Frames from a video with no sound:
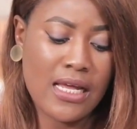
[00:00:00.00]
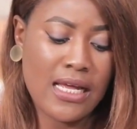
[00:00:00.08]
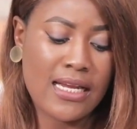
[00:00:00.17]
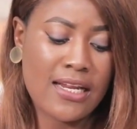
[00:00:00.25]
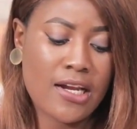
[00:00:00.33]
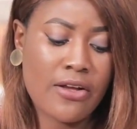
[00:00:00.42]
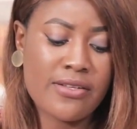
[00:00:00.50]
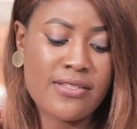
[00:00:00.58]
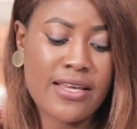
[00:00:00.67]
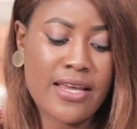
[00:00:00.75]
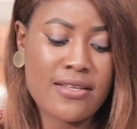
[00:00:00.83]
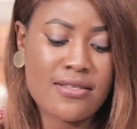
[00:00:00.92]
Another
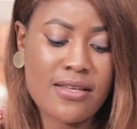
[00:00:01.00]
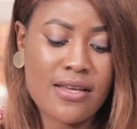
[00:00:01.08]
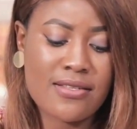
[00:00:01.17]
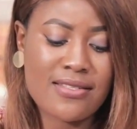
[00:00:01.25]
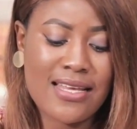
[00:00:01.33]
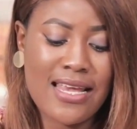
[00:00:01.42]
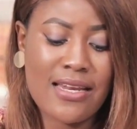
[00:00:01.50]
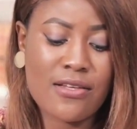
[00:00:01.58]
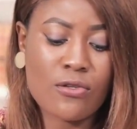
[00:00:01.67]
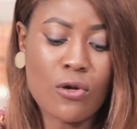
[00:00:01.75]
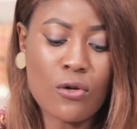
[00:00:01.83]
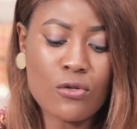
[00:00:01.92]
one here says it
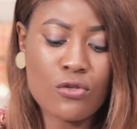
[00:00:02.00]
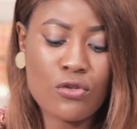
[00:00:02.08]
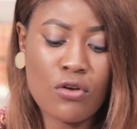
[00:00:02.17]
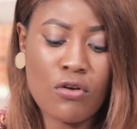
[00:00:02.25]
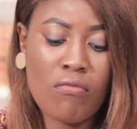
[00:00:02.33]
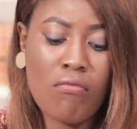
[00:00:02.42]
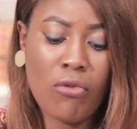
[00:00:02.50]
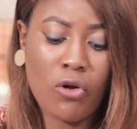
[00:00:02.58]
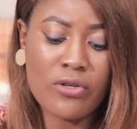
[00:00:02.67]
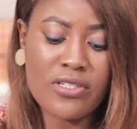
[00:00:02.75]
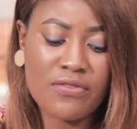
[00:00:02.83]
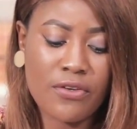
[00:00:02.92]
is also
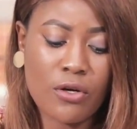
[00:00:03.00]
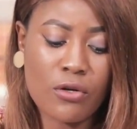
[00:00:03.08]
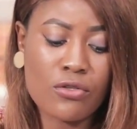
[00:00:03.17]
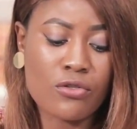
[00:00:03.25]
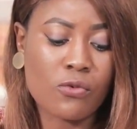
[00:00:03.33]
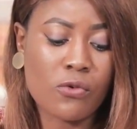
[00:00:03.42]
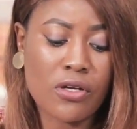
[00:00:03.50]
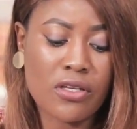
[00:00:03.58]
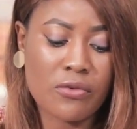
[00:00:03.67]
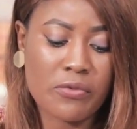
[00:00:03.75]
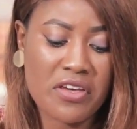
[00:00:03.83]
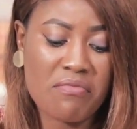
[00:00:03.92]
more difficult to
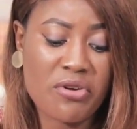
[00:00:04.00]
walk away,